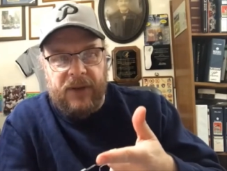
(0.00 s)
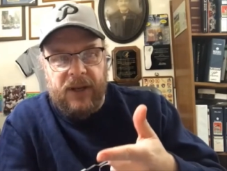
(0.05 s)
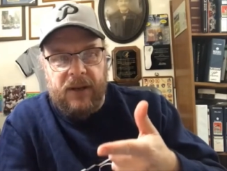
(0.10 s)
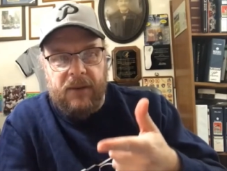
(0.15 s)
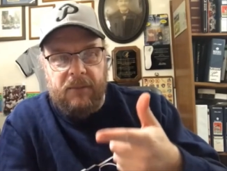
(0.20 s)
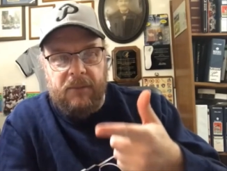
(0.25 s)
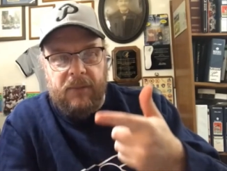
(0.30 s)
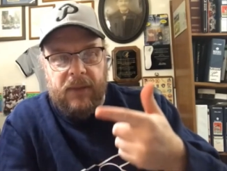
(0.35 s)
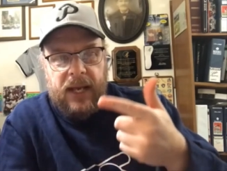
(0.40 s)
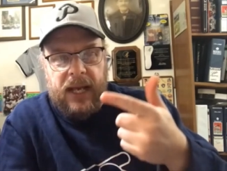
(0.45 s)

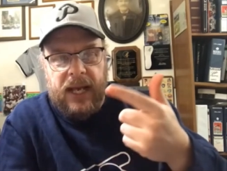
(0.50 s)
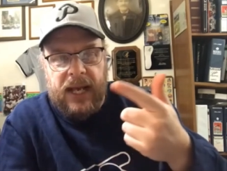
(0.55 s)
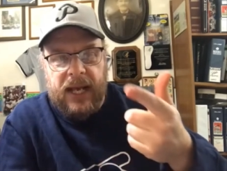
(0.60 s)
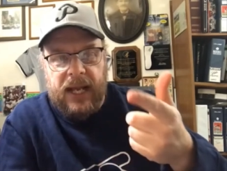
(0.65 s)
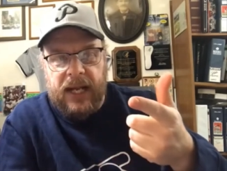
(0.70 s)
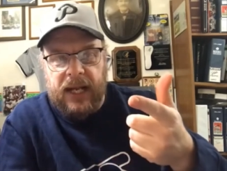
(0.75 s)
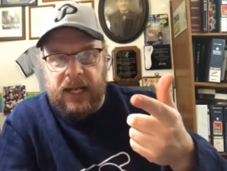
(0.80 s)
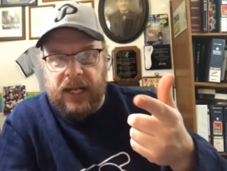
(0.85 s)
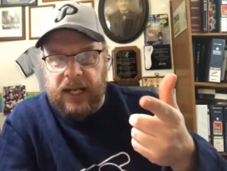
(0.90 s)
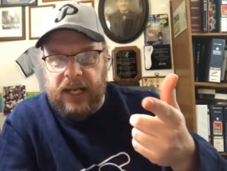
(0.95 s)
him
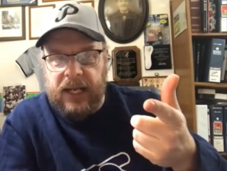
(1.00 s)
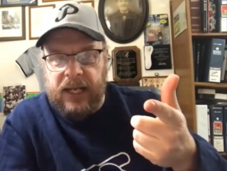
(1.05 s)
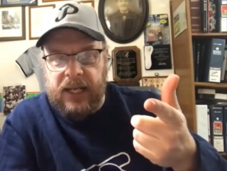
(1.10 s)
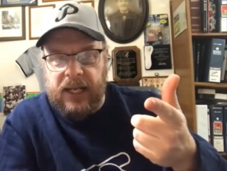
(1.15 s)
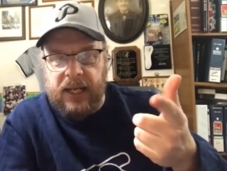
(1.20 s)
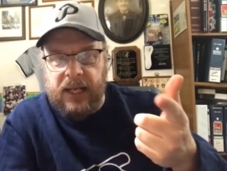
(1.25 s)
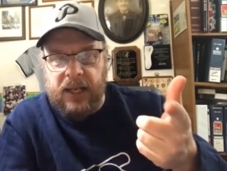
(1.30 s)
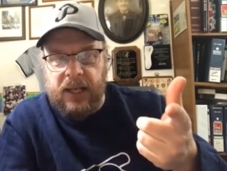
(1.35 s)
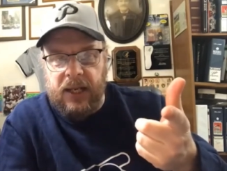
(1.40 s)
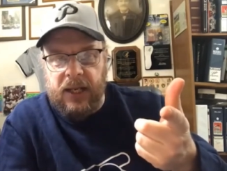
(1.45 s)
and like,
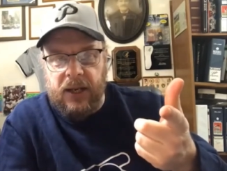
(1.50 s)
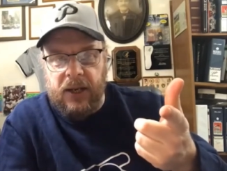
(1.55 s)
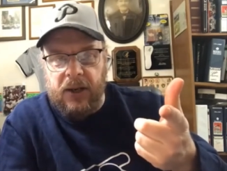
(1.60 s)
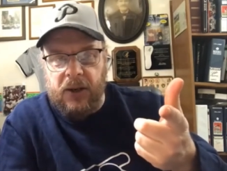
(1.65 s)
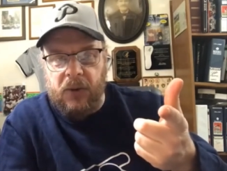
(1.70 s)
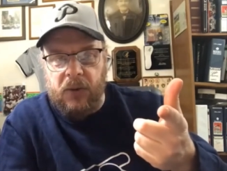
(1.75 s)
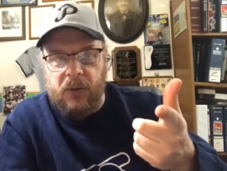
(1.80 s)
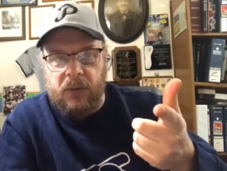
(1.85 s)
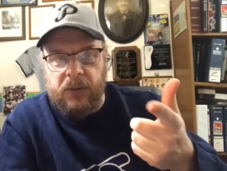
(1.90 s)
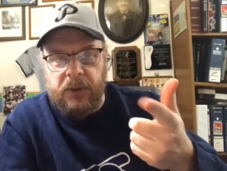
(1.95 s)
you
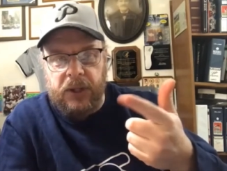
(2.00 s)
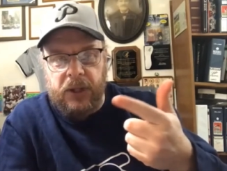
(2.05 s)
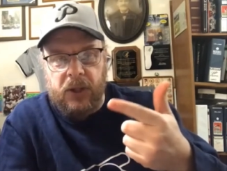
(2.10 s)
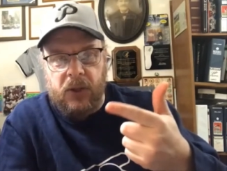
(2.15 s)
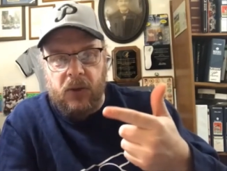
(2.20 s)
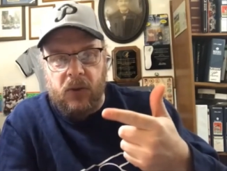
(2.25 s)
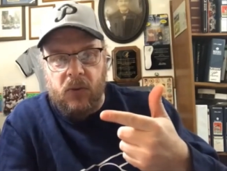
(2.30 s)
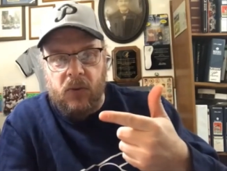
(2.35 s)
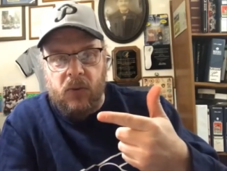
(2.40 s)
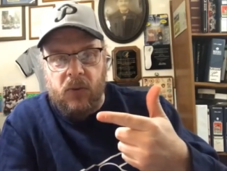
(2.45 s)
know,
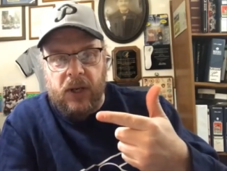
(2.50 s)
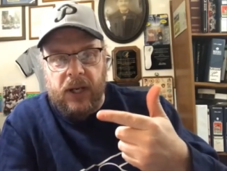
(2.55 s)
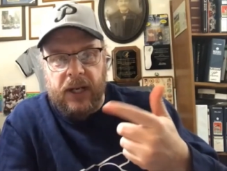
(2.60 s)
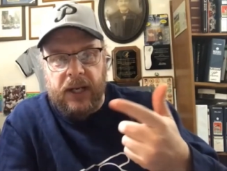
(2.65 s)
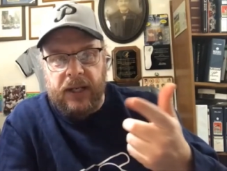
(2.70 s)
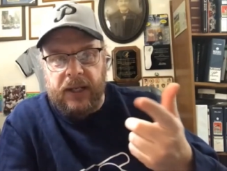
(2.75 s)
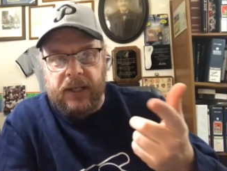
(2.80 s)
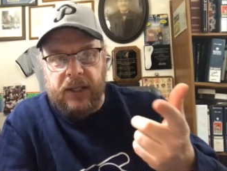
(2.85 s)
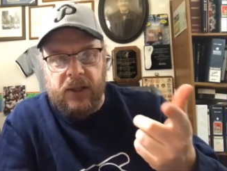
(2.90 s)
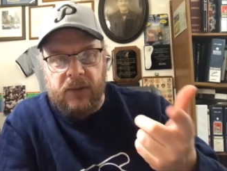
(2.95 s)
you
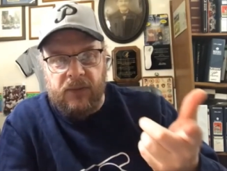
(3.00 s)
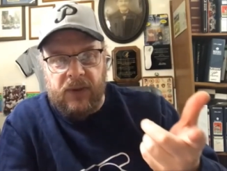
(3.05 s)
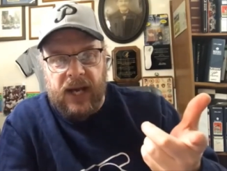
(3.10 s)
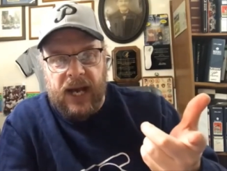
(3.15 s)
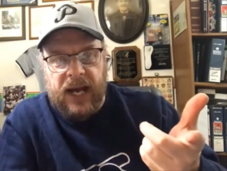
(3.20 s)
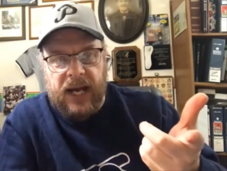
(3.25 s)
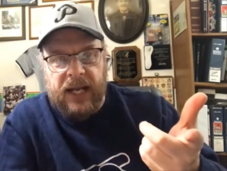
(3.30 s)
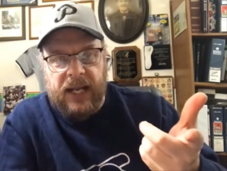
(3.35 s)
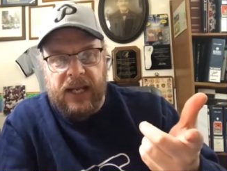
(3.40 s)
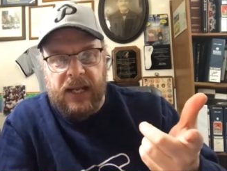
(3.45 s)
uh, you've
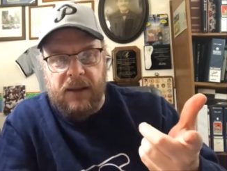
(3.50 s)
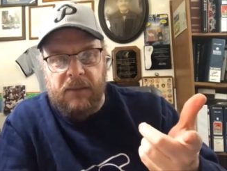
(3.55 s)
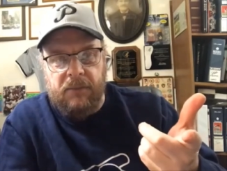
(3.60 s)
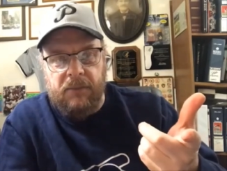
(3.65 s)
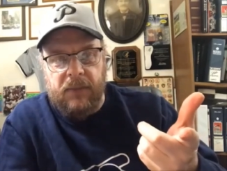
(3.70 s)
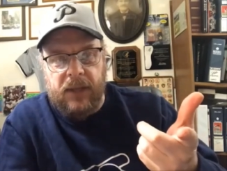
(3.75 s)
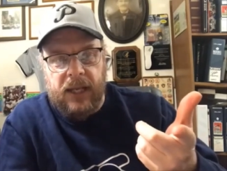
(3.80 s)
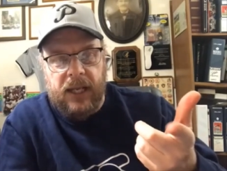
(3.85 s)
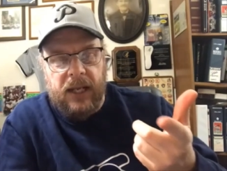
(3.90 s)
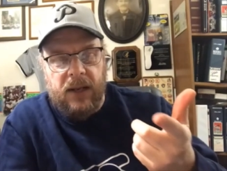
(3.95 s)
got
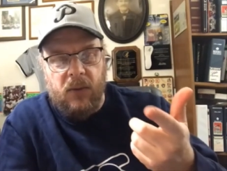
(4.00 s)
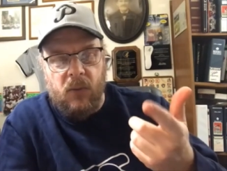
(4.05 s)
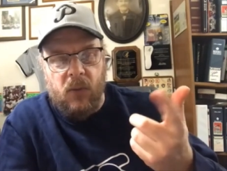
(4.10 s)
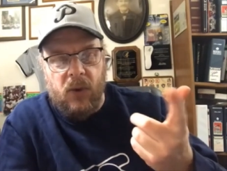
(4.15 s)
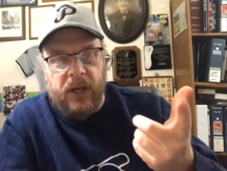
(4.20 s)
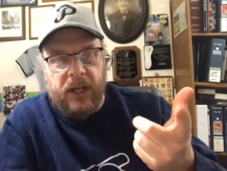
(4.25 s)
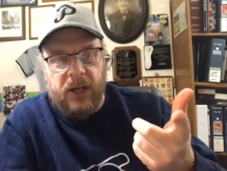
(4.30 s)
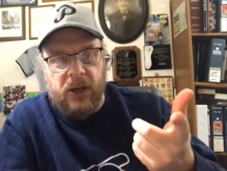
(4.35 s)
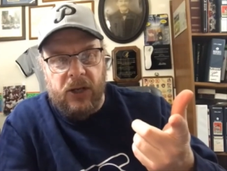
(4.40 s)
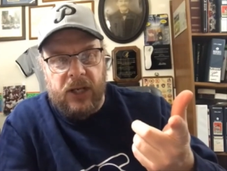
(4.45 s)
him in
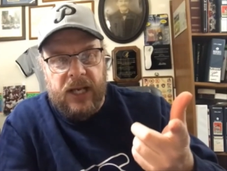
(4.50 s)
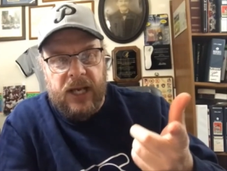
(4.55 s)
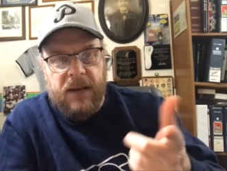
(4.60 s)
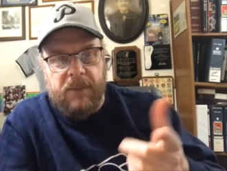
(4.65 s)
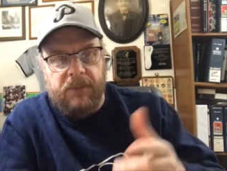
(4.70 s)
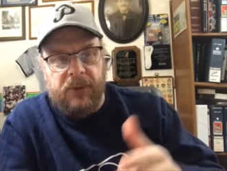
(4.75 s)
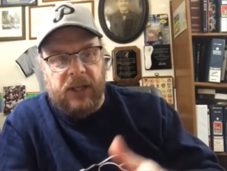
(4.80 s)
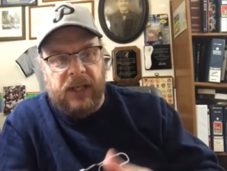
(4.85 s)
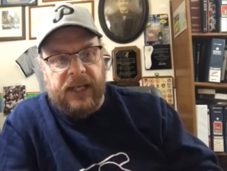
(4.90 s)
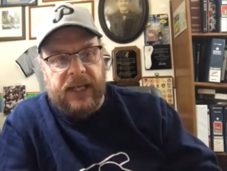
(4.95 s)
one of your
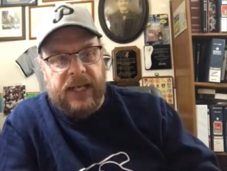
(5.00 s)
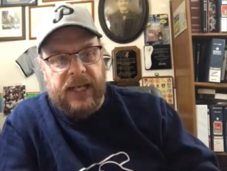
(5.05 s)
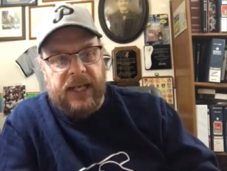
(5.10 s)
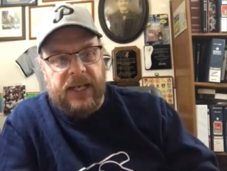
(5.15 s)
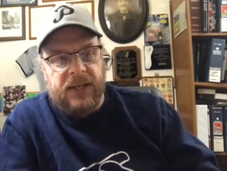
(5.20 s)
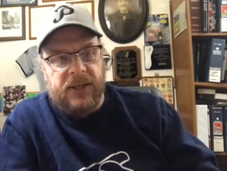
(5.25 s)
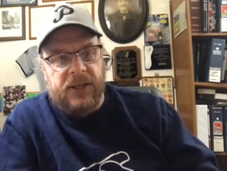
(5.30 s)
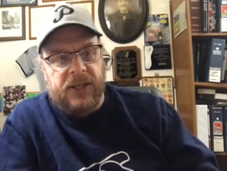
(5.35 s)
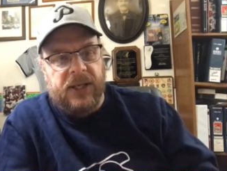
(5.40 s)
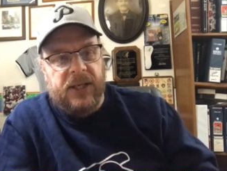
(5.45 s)
keeper
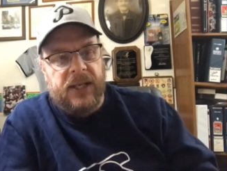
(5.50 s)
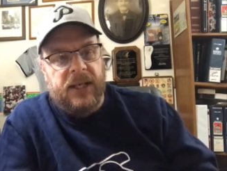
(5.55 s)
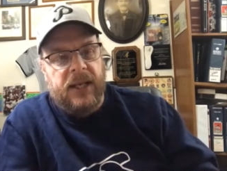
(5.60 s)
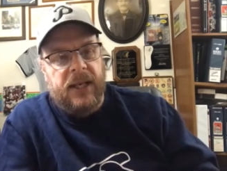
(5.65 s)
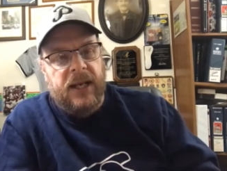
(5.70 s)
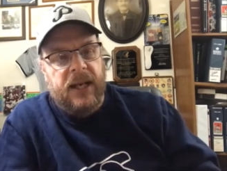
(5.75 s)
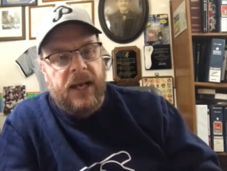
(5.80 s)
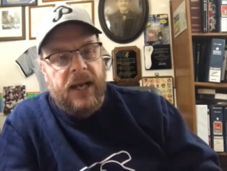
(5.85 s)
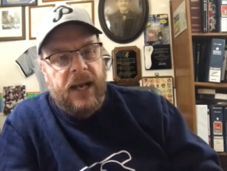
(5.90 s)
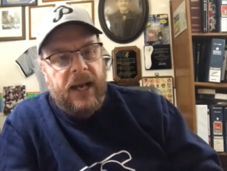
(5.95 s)
leagues
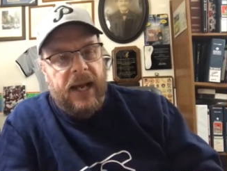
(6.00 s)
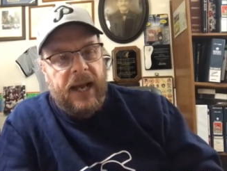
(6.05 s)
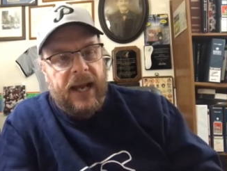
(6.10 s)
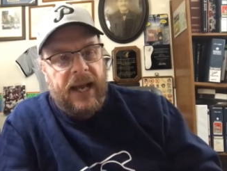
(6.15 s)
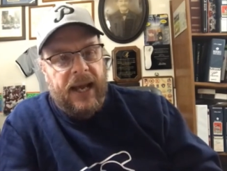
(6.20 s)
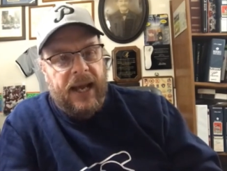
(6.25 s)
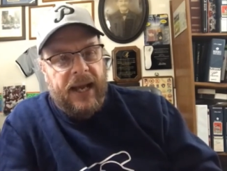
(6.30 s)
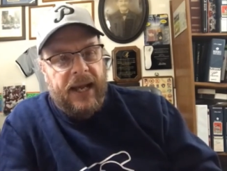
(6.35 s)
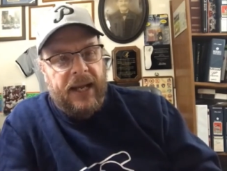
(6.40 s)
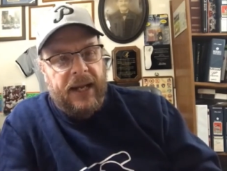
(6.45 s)

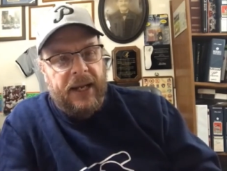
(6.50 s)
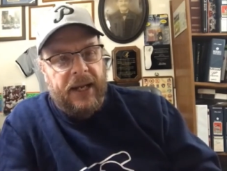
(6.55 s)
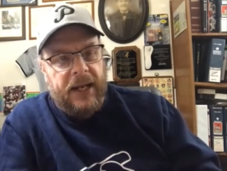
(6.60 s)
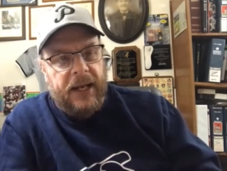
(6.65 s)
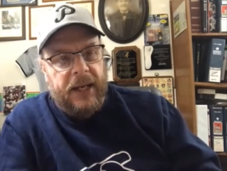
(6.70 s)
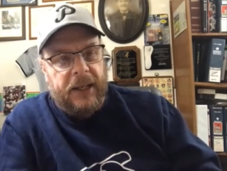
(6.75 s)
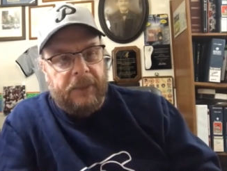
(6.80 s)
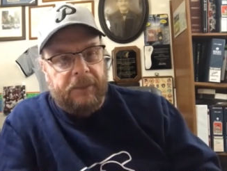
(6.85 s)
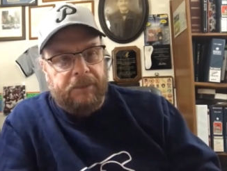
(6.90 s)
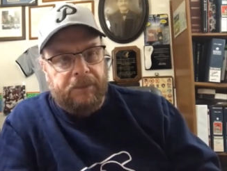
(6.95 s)
and
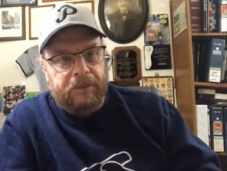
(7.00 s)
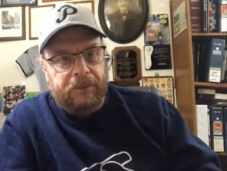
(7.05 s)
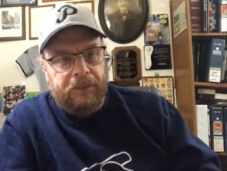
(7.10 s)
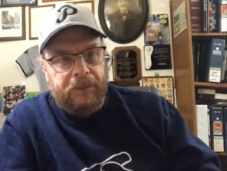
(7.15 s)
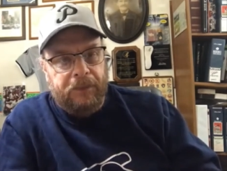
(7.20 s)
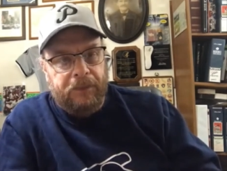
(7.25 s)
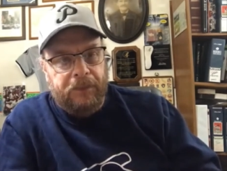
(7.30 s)
um,